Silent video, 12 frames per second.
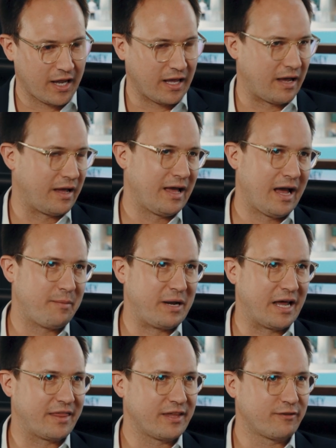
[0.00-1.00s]

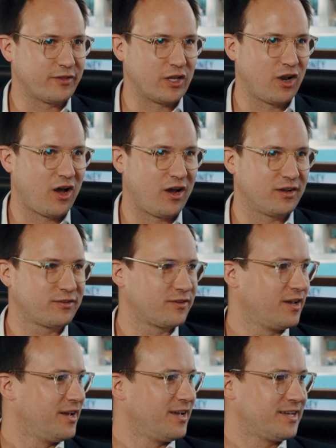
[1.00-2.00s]
I think for the last
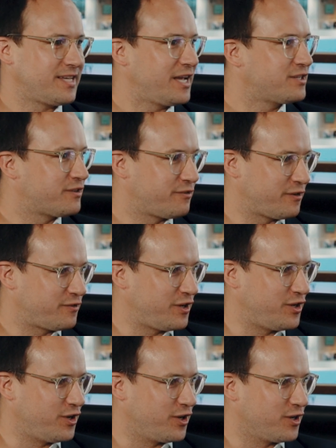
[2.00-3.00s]
10 to
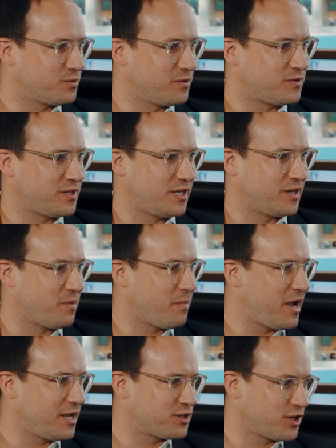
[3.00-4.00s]
15 years, we've seen
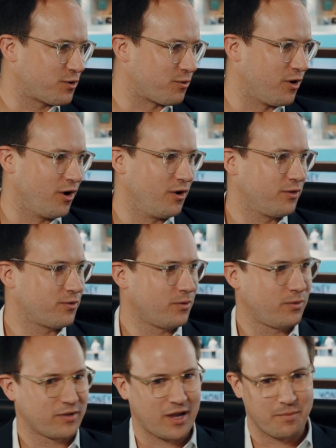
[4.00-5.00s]
amazing growth.
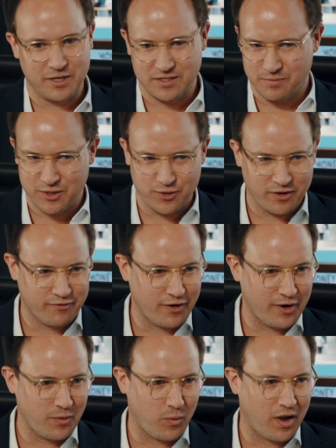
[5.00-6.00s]
All the companies have been doing
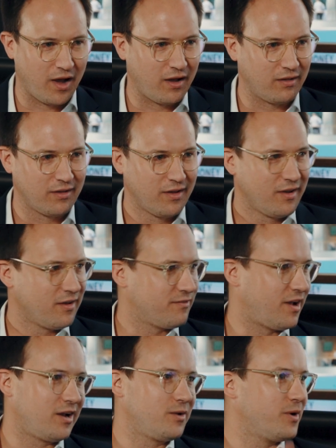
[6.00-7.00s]
very well.
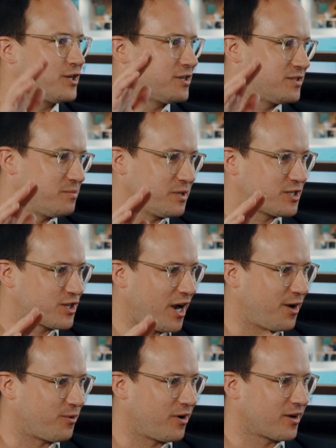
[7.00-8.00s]
Valuations have been
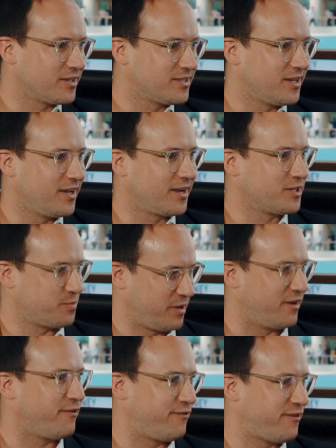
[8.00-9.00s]
skyrocketing. It's
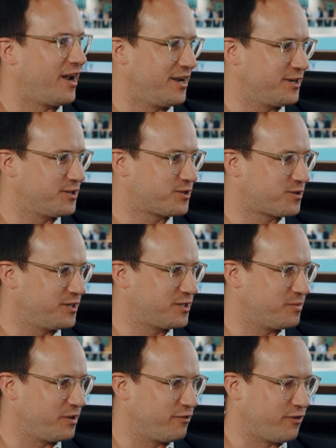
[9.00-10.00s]
been a fun industry
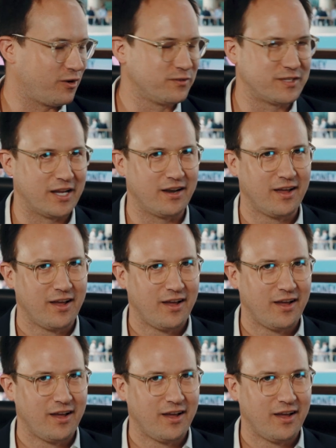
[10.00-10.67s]
to be involved in.